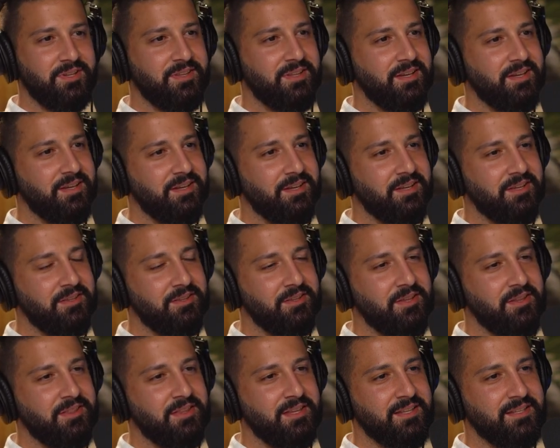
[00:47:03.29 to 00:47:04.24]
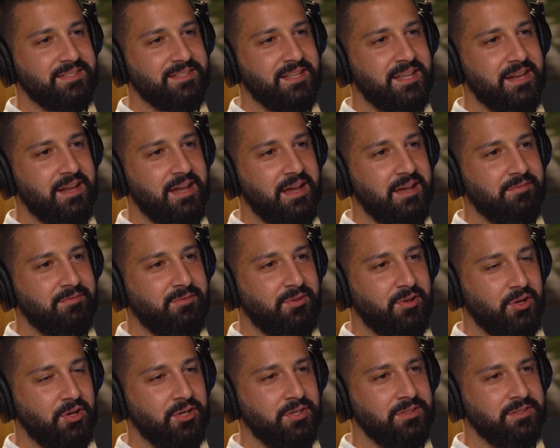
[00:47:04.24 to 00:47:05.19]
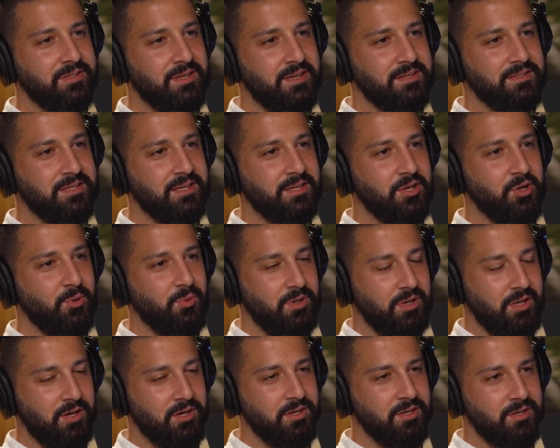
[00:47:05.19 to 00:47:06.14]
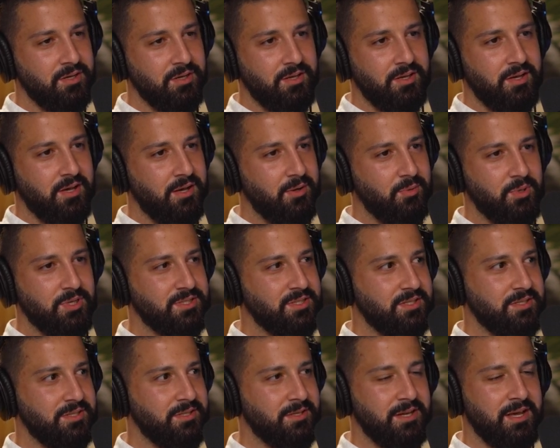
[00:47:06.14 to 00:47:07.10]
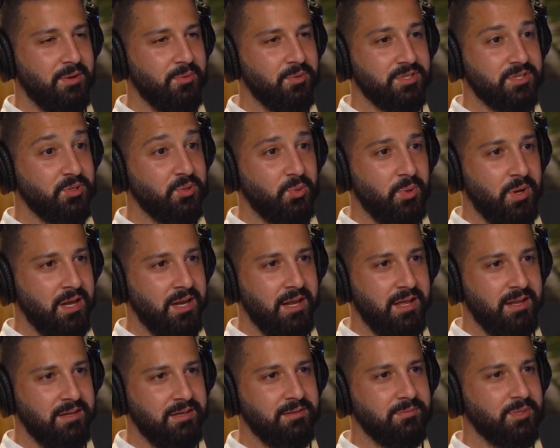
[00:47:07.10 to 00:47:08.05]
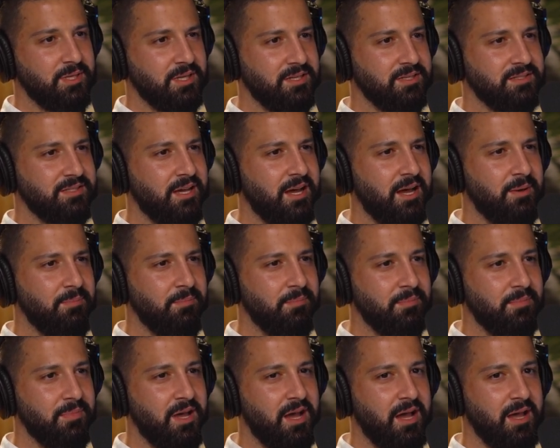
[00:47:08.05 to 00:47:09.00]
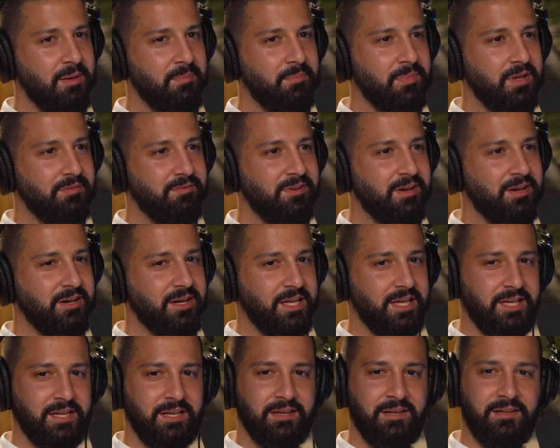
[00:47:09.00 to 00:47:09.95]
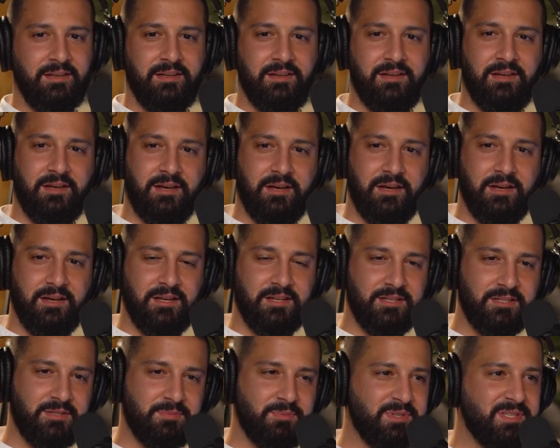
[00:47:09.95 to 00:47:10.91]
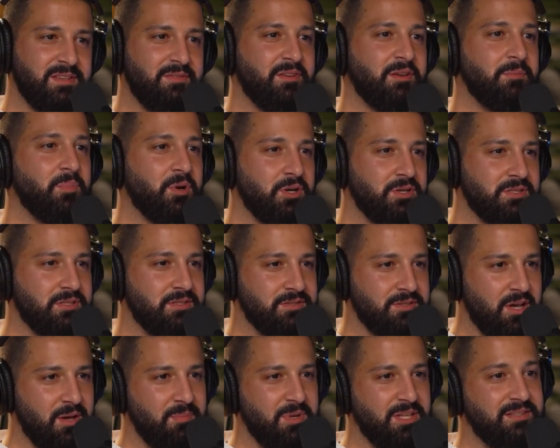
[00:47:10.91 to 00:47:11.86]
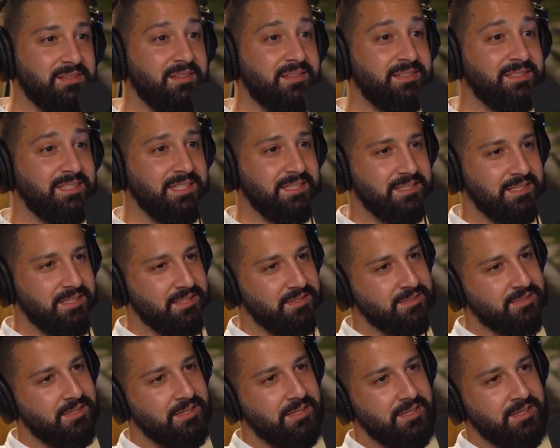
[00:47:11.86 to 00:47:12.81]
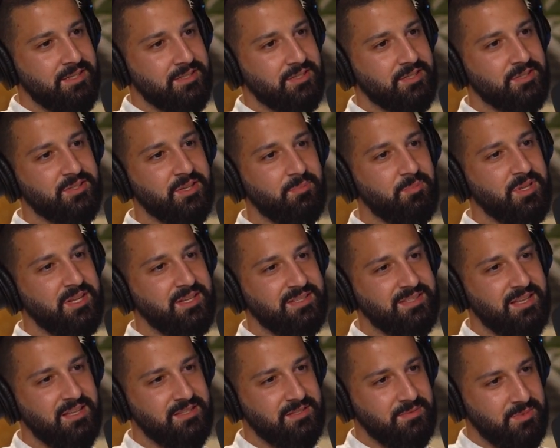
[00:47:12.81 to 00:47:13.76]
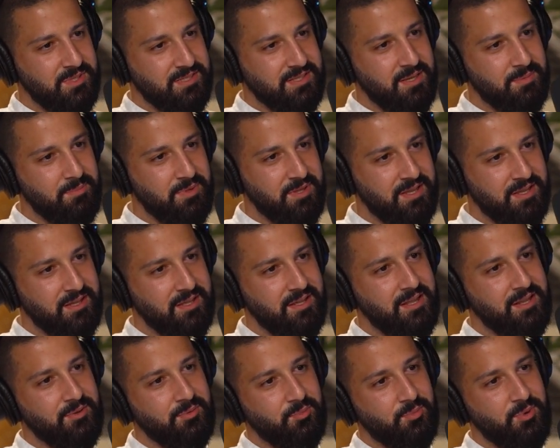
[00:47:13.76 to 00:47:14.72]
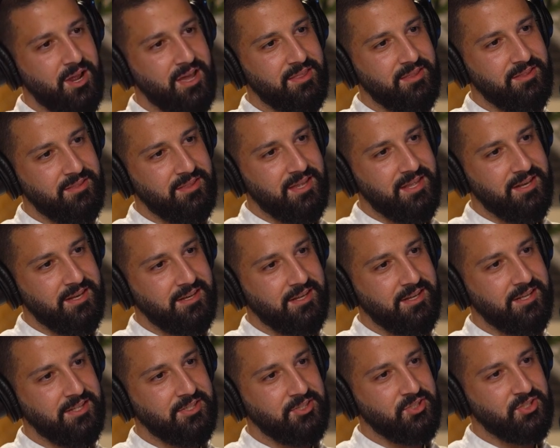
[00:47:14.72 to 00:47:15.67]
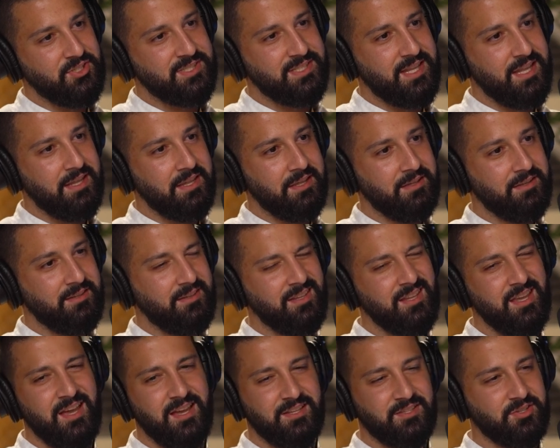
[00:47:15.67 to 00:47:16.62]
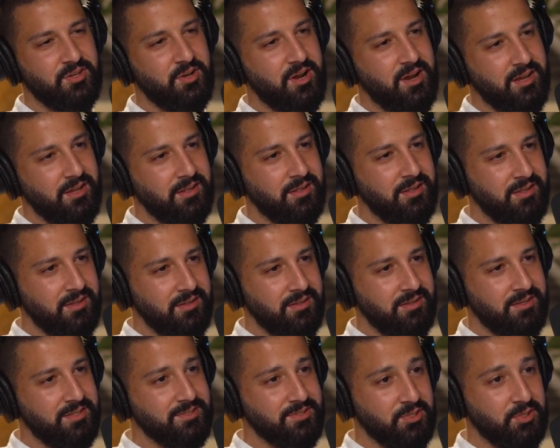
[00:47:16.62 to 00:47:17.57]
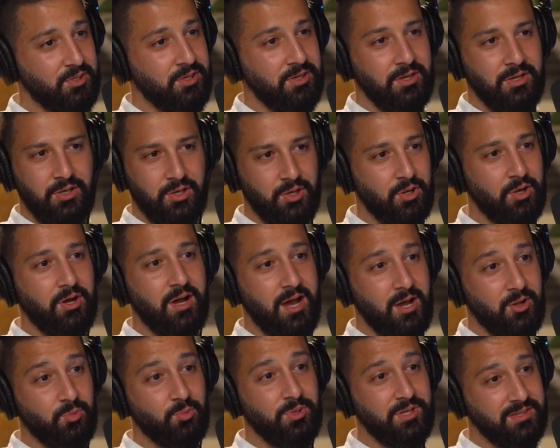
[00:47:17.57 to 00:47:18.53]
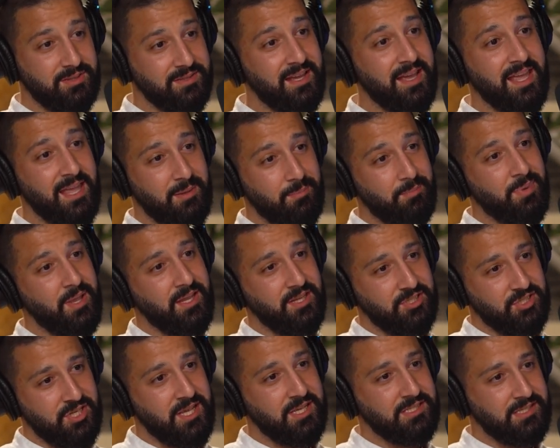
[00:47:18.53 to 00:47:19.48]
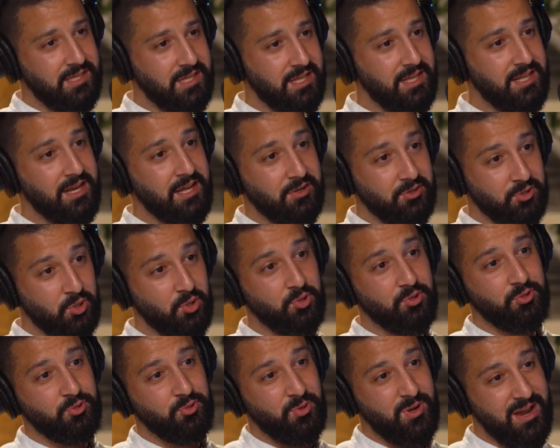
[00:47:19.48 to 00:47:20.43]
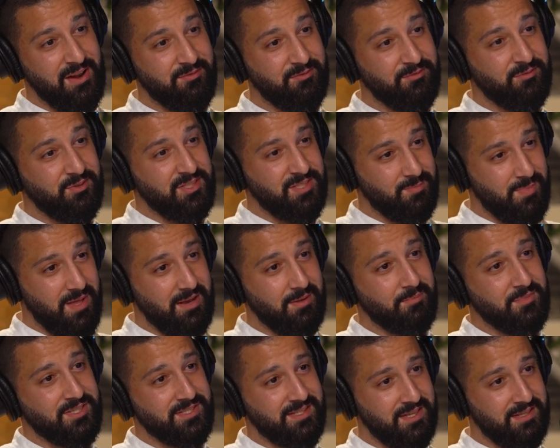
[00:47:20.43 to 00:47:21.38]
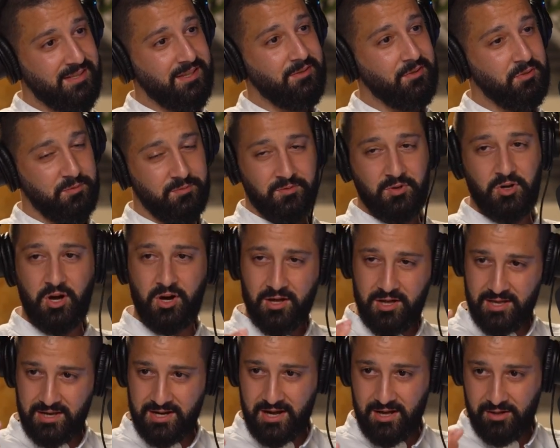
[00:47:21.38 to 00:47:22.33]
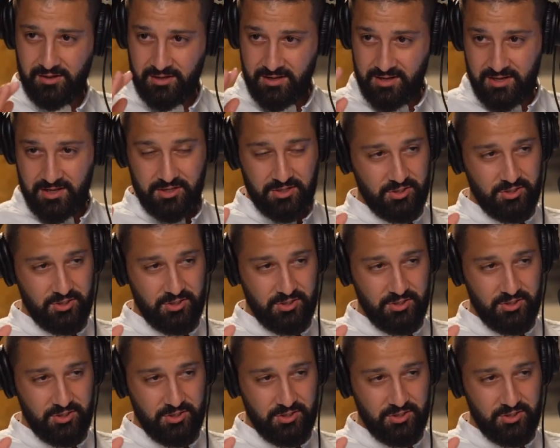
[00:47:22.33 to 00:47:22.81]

one of the things that I've learned as I go along. I wasn't great at it because I'm a very specific person, so I'm into the details. So somebody sends me something, and rather than just saying, yeah, it's all right, it's good, no, I'll read the 8-page essay, and I'll go through every spelling mistake that you've got, and I'll,